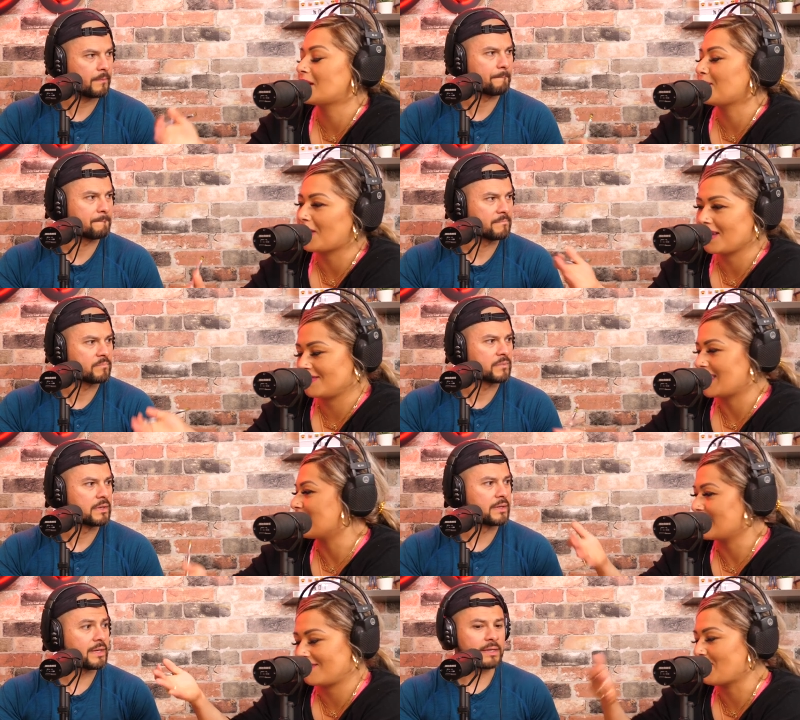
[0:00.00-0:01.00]
Speaker 1: But anyway,
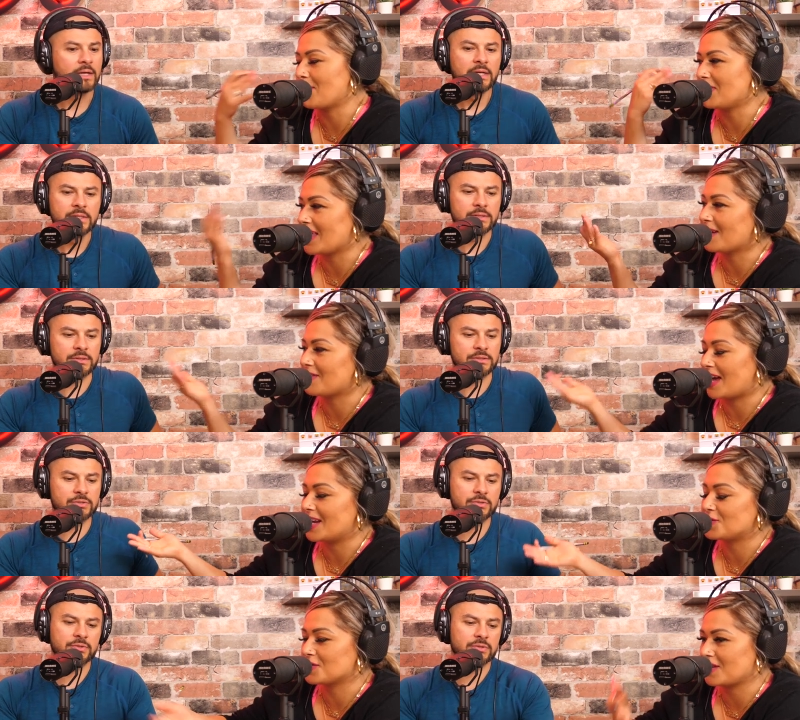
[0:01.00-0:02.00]
that yeah. made me think of that
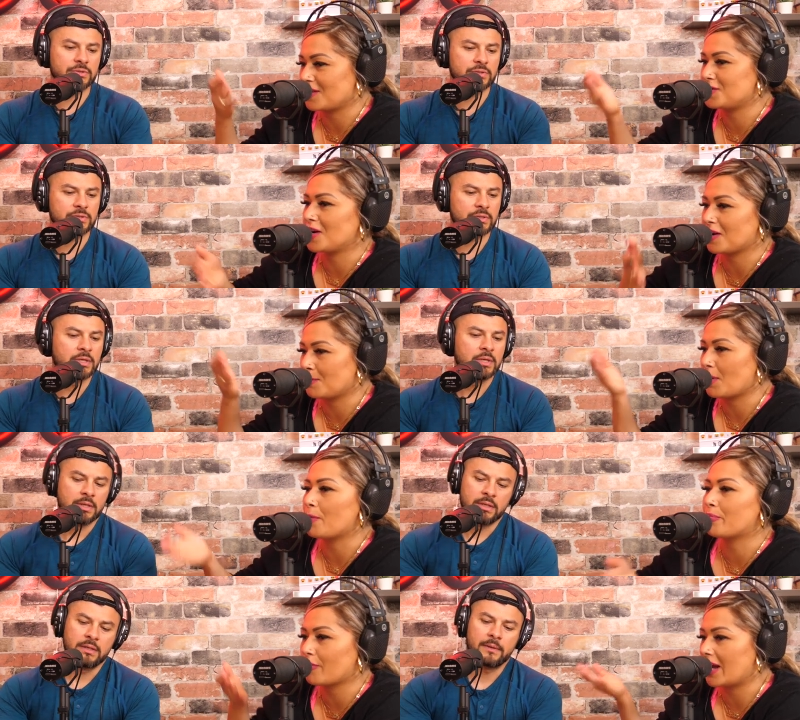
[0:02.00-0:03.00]
as you're talking
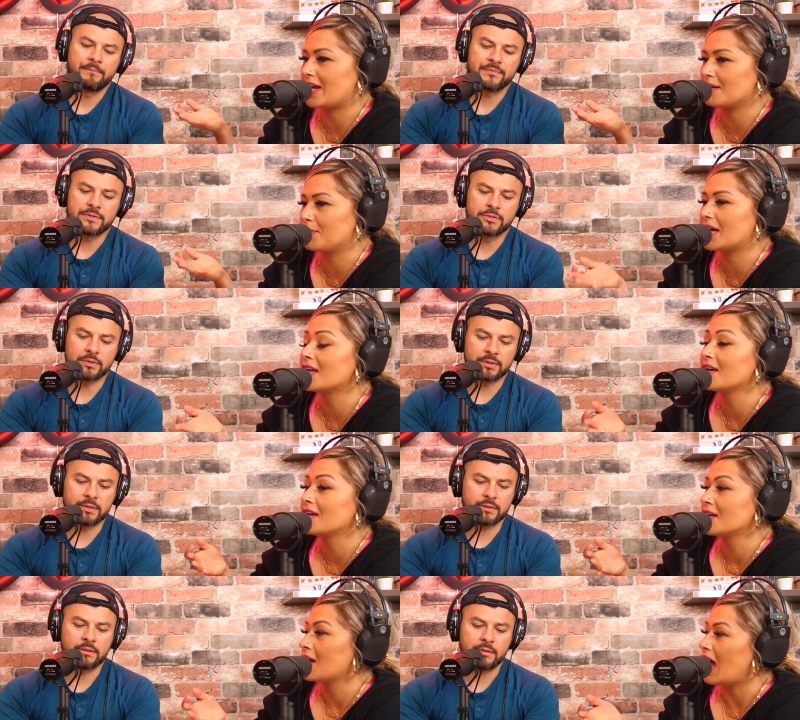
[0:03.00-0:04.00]
about praying. But so,
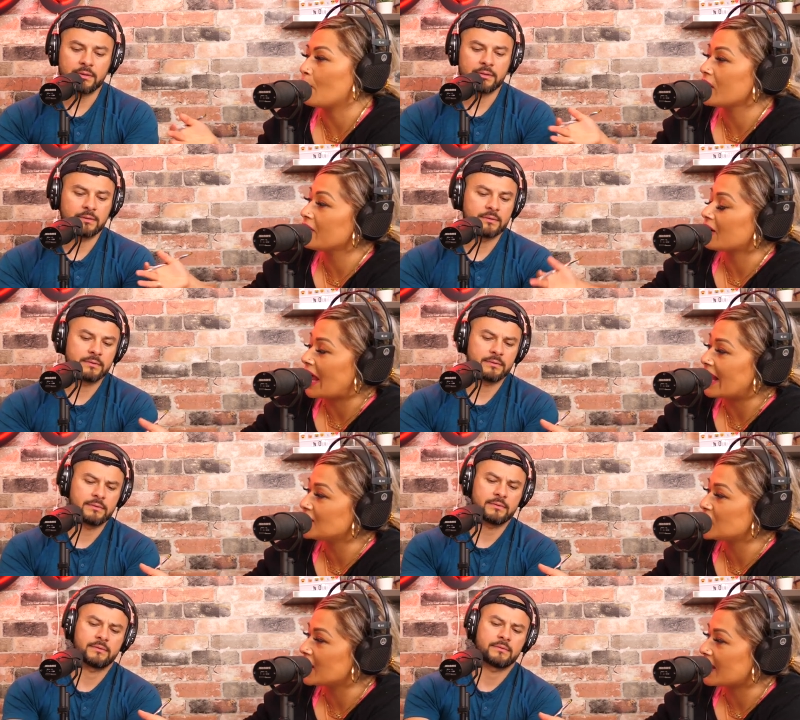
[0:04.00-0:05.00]
yeah, uh-huh. I went on their
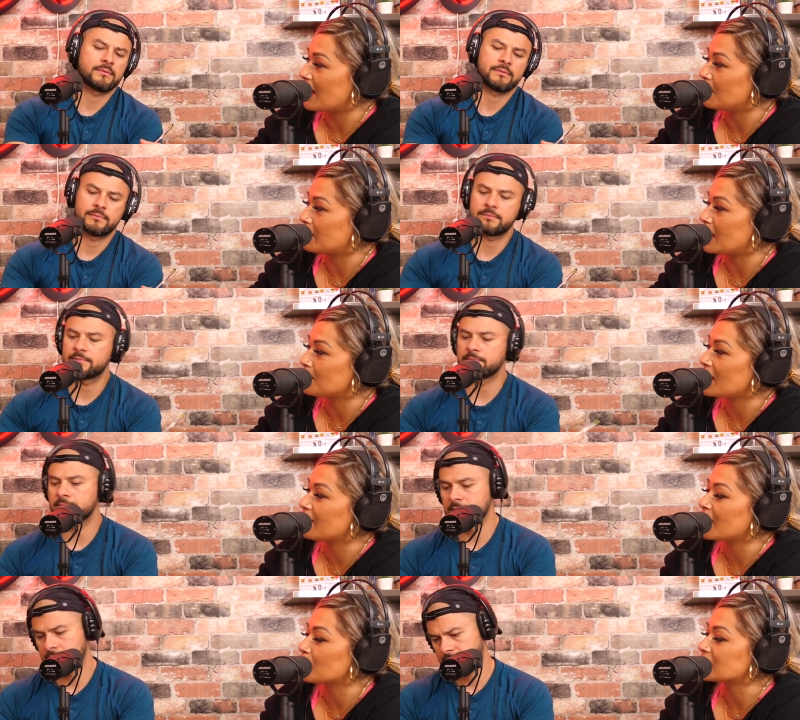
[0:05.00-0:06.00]
IG account, babe, and
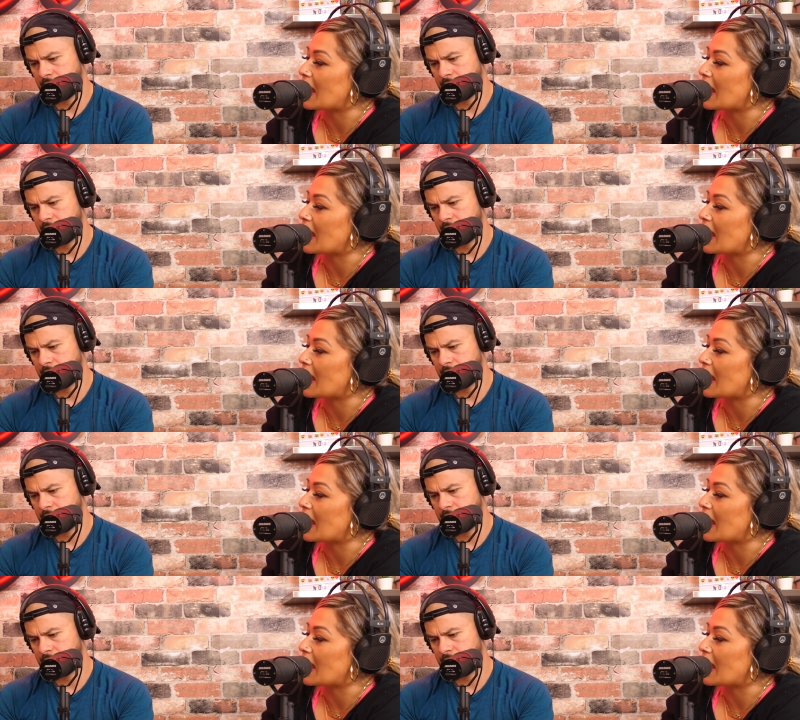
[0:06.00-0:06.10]
mm-hmm. there was